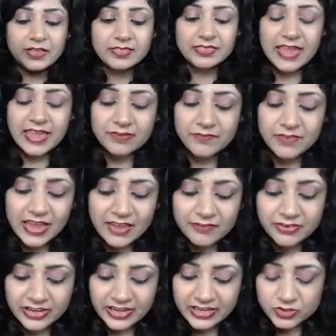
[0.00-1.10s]
Then we have
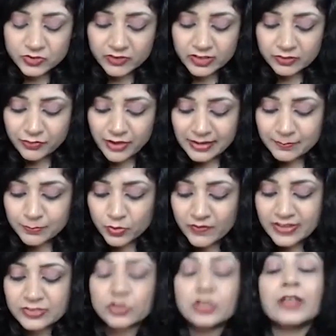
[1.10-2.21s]
ridge with
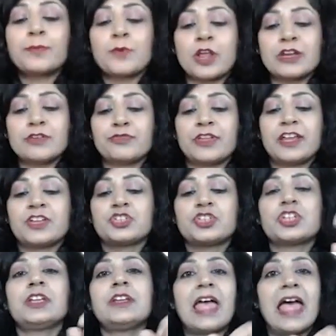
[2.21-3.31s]
fibrovascular proliferation,